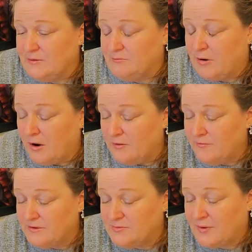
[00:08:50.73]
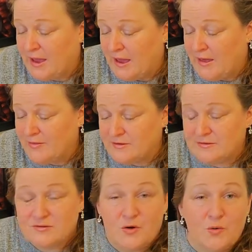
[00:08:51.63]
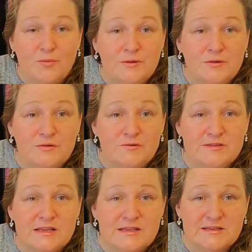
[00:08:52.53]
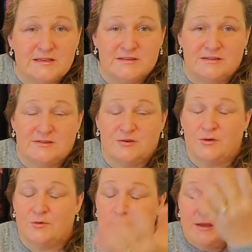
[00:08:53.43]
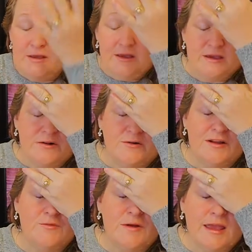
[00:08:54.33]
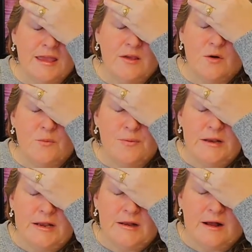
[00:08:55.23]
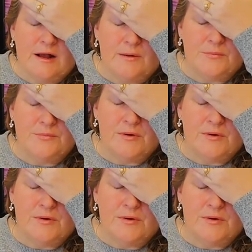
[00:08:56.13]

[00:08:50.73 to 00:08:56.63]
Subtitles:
part of this path is to open new senses. And so, you know, in Reiki, opening up,